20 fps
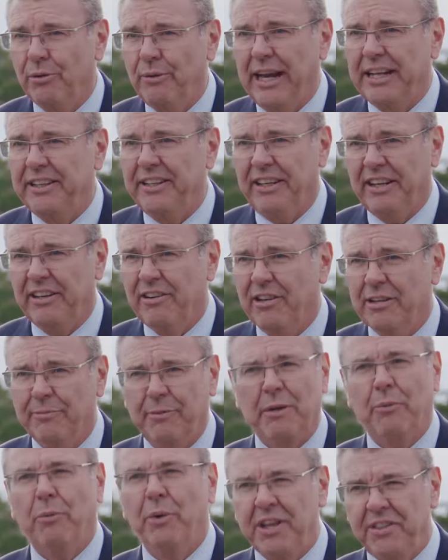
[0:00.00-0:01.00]
around the
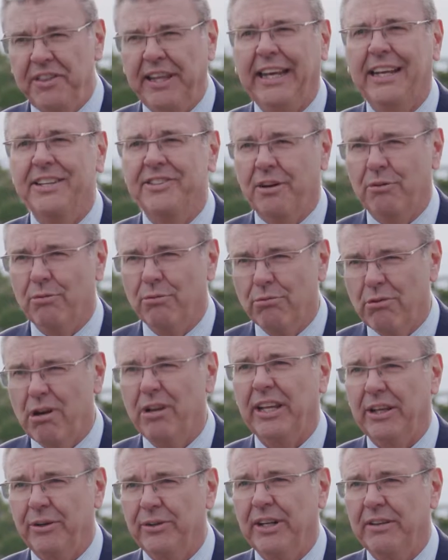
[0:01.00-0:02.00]
economy. We think it's a
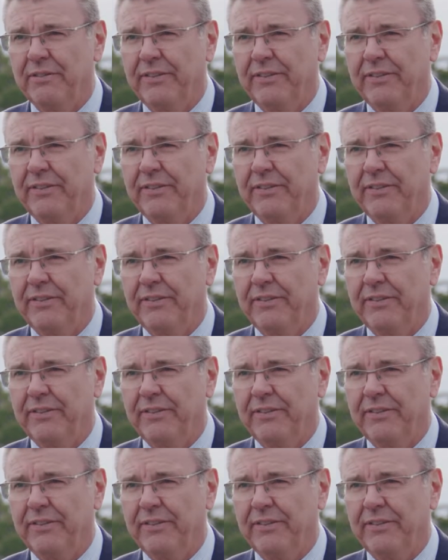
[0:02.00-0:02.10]
really good